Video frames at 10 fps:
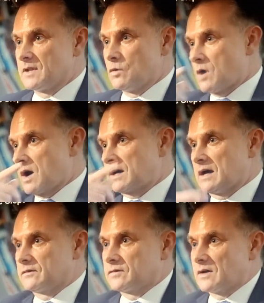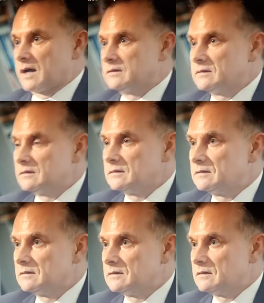You walk outside
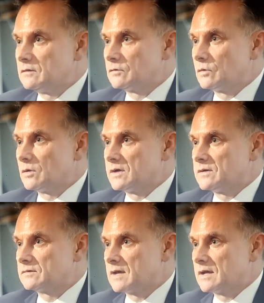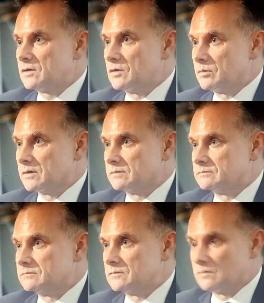your door and you say Uber.
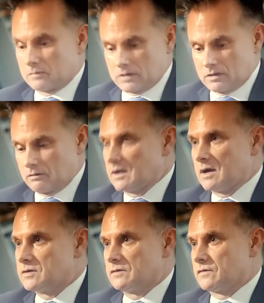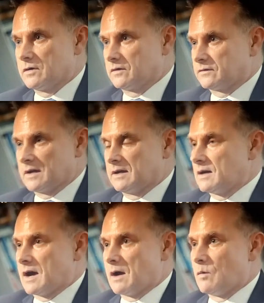You don't get on your phone and
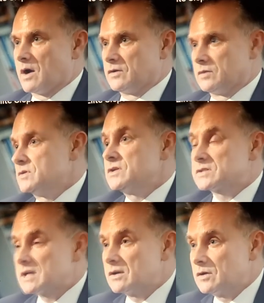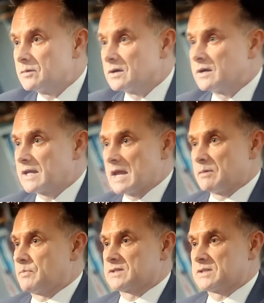say, I want an Uber. You say Uber.
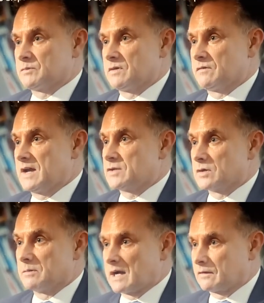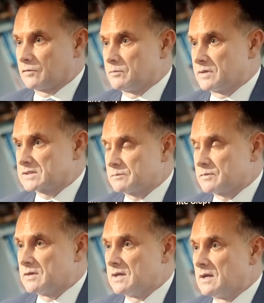Camera picks up your face or a microphone picks up
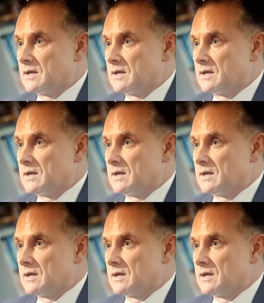you.